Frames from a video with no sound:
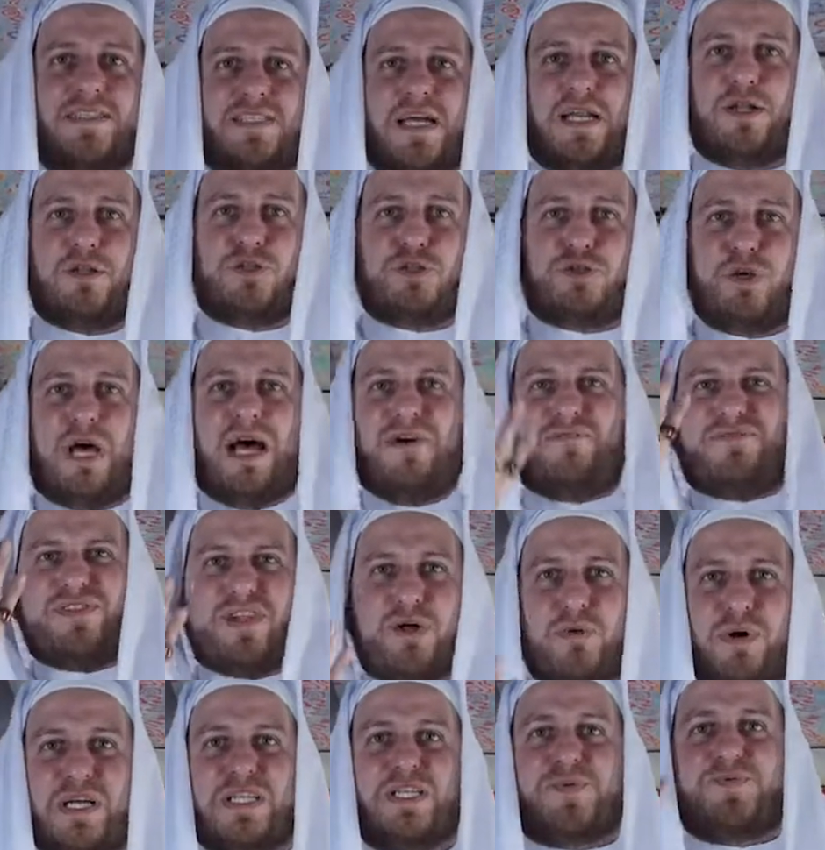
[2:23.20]
started to
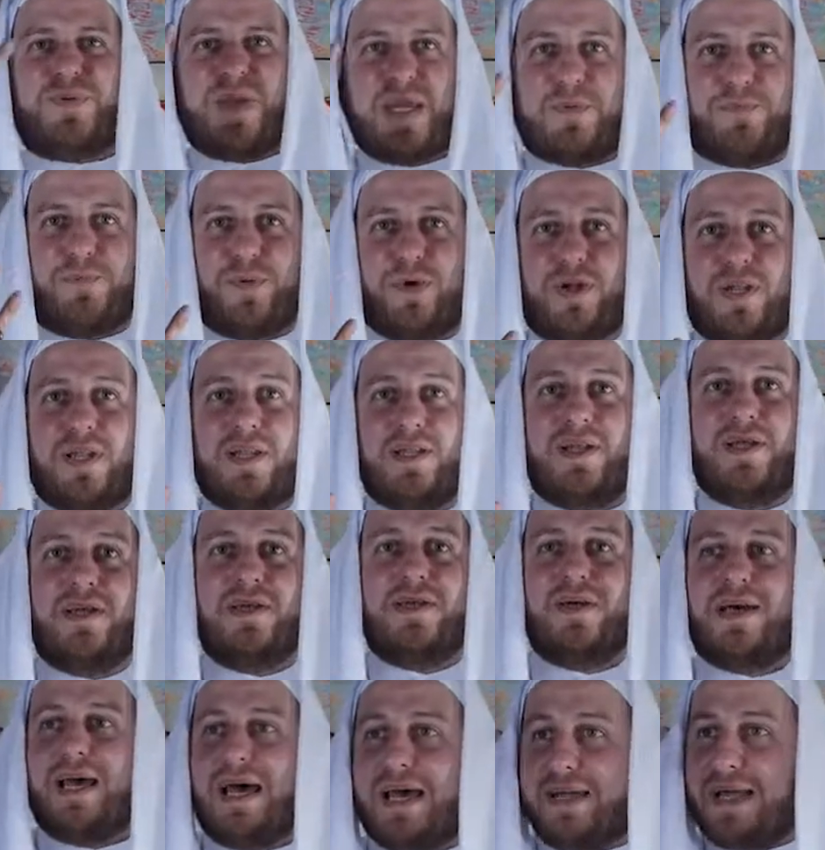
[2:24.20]
influence people
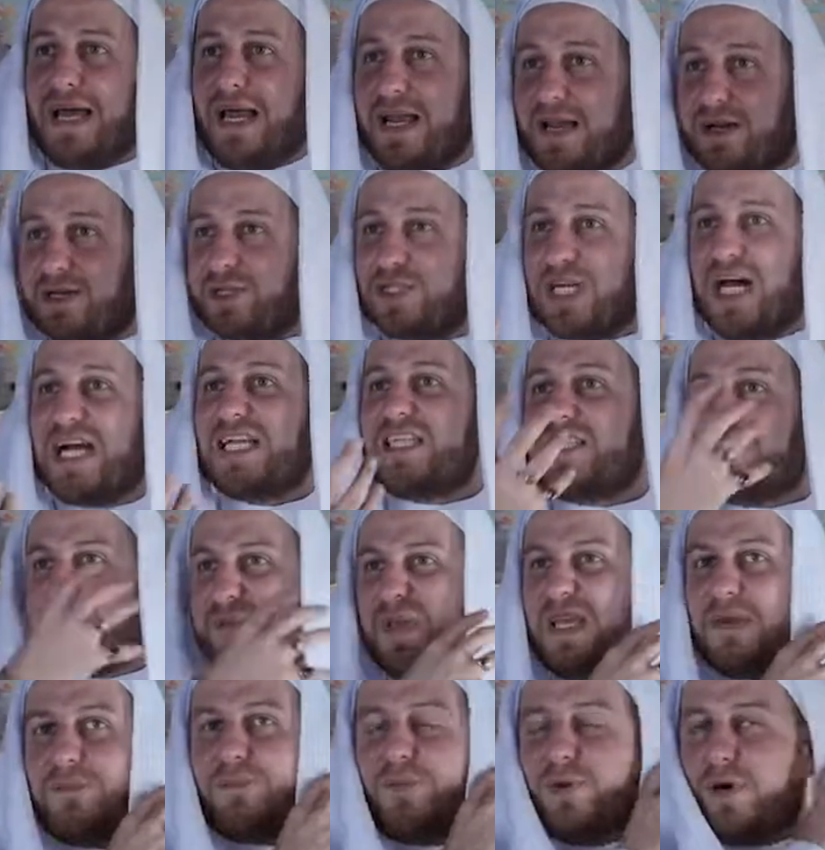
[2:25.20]
and energize
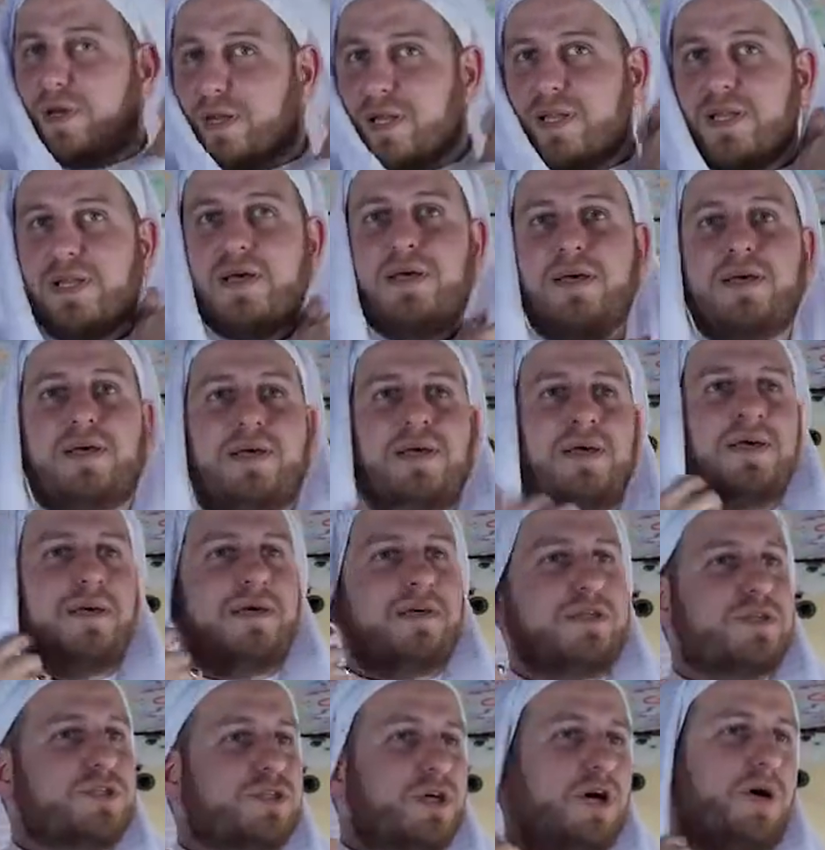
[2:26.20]
people
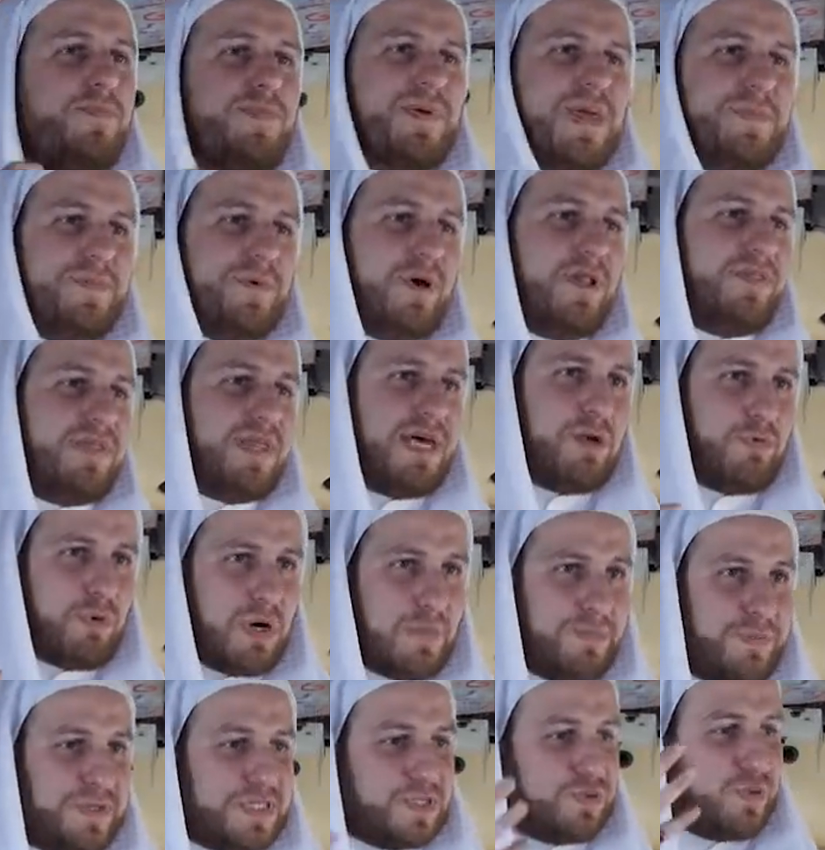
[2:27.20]
so people then
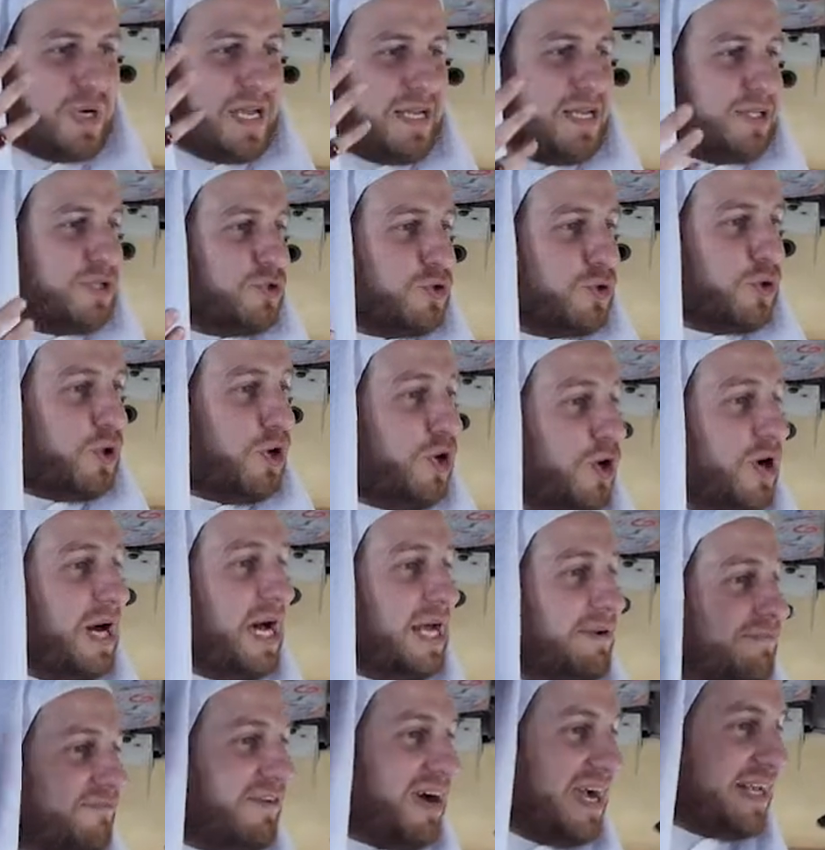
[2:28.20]
were persuaded to go
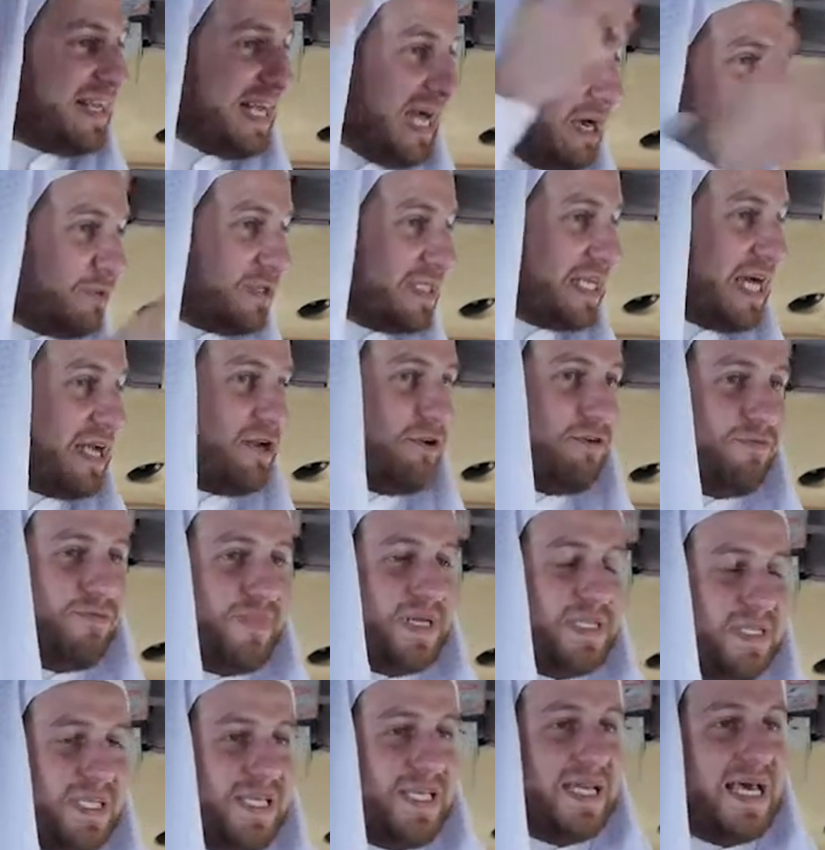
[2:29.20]
and fight outside of
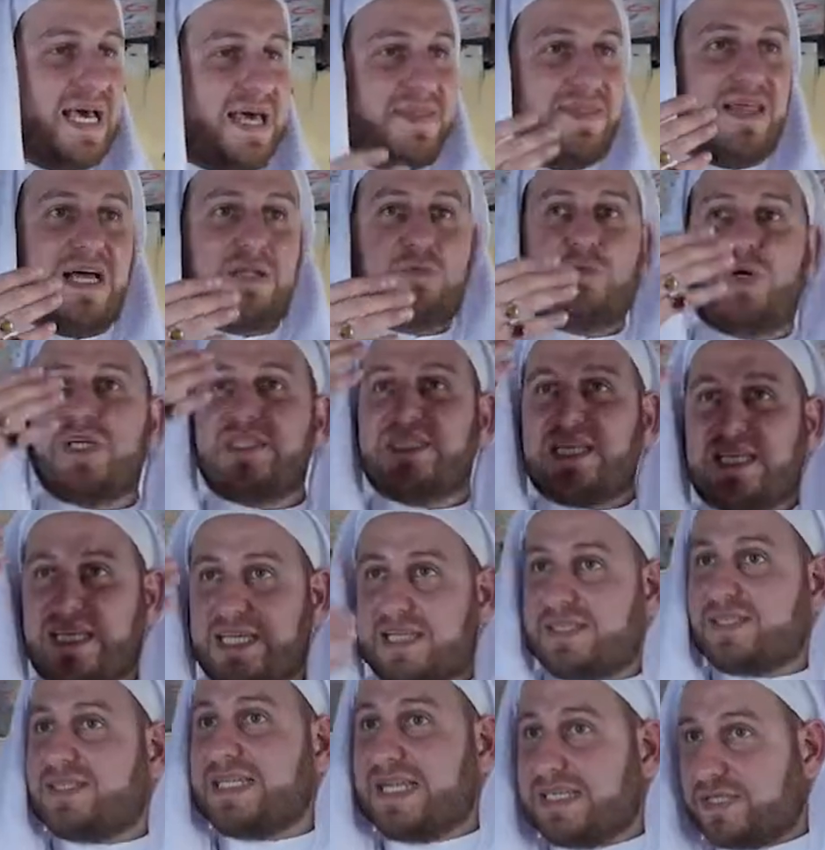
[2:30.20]
Medina, and that was the
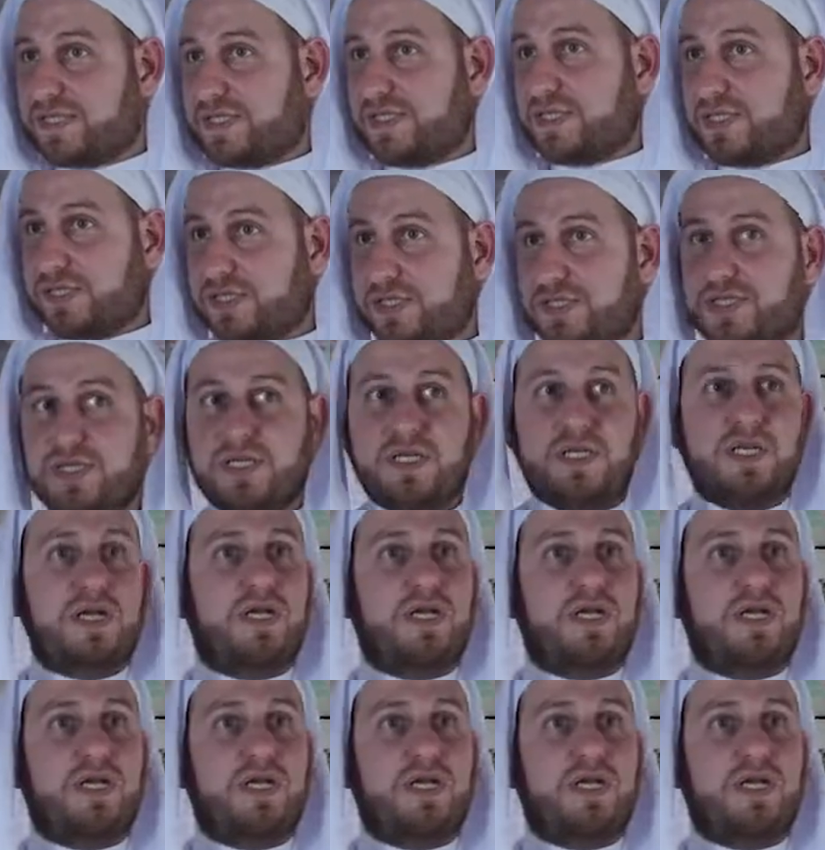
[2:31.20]
consensus.